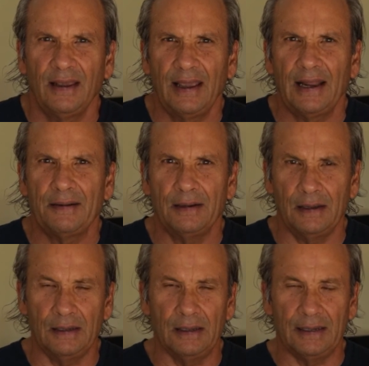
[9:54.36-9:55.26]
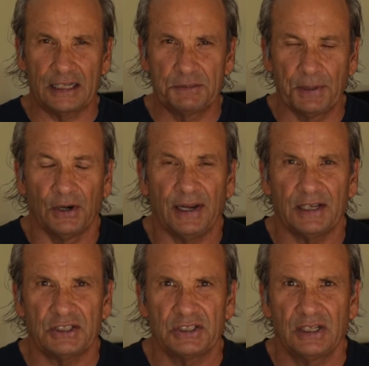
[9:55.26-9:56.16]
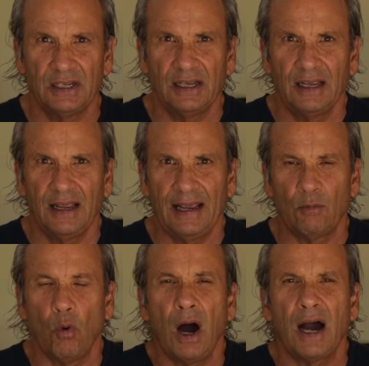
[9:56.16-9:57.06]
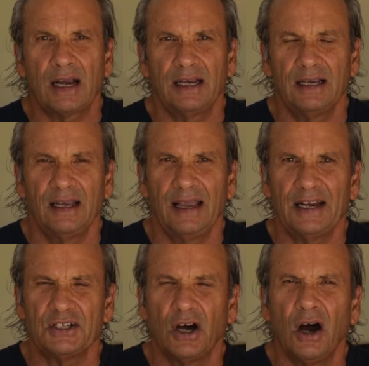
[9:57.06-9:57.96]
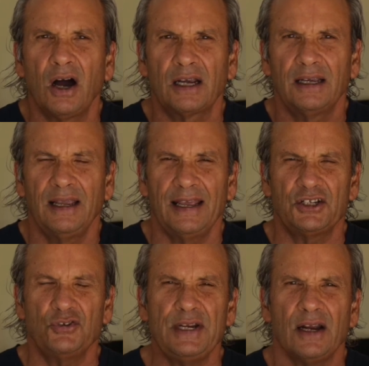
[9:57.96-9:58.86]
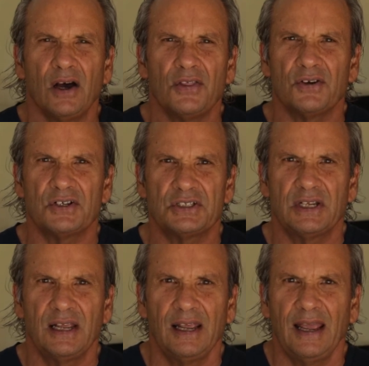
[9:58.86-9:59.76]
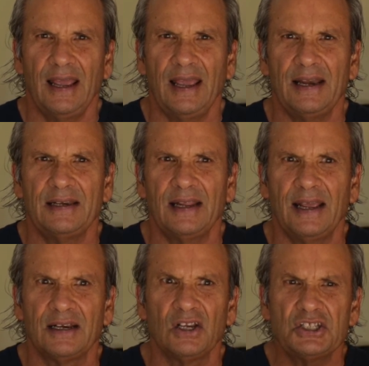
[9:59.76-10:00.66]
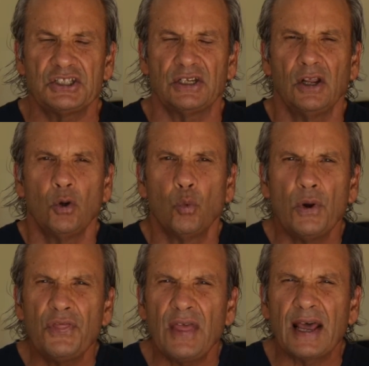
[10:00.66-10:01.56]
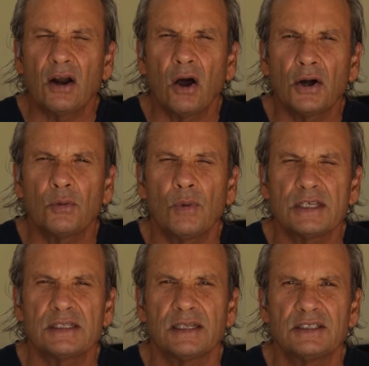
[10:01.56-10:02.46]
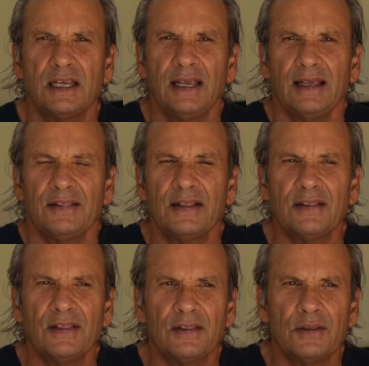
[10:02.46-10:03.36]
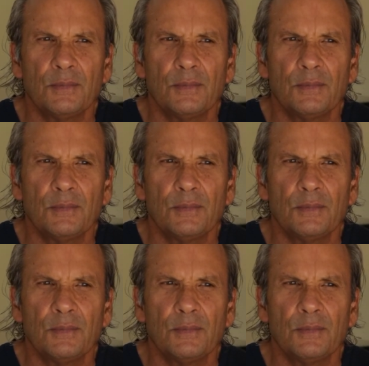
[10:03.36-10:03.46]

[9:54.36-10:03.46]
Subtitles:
and experience and walk and talk and treat others and listen with that heart resonance, that the